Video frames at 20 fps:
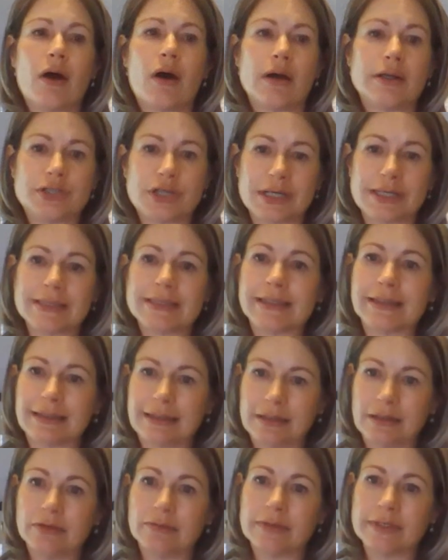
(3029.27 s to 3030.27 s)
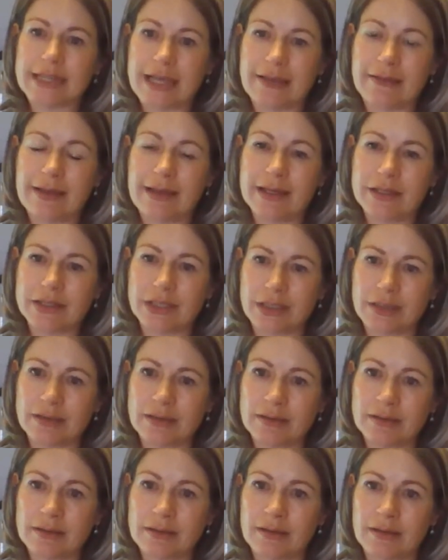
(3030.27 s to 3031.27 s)
on just a legal
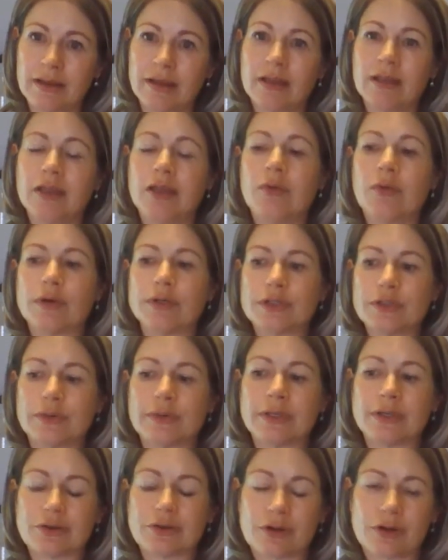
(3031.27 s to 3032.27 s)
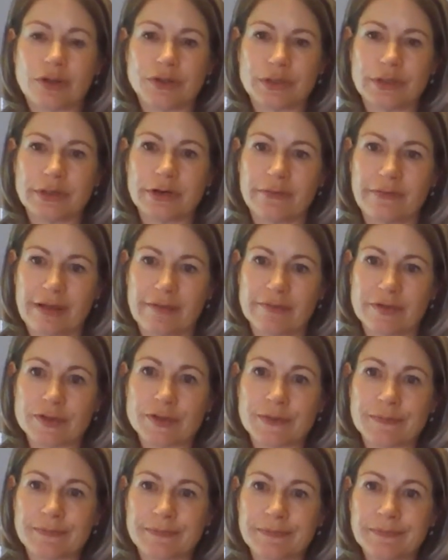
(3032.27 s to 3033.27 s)
retaliation, you are doing your culture no
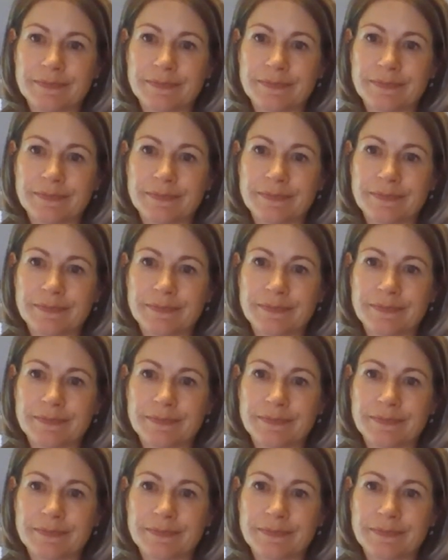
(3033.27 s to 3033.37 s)
favors,